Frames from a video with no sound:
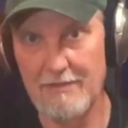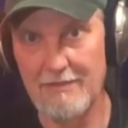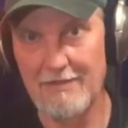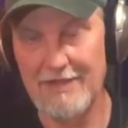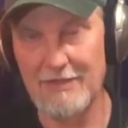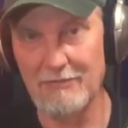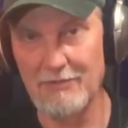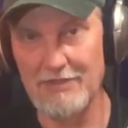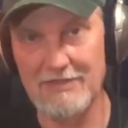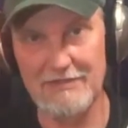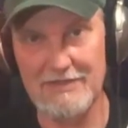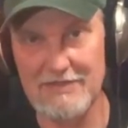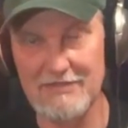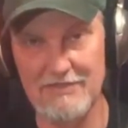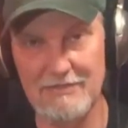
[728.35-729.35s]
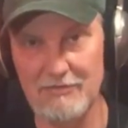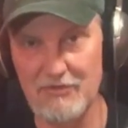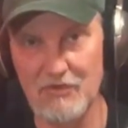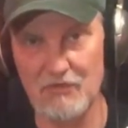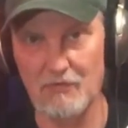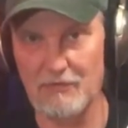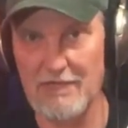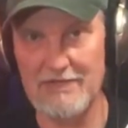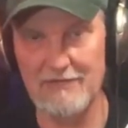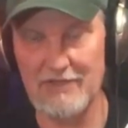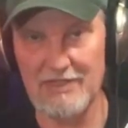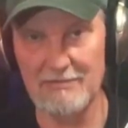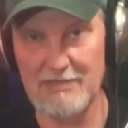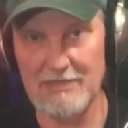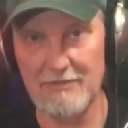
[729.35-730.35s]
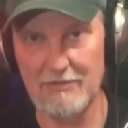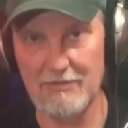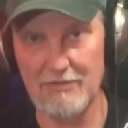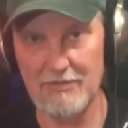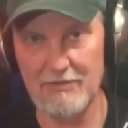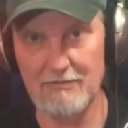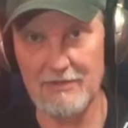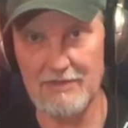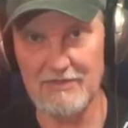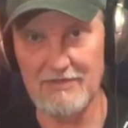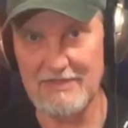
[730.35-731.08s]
had one of these. It was just raving about how good it was,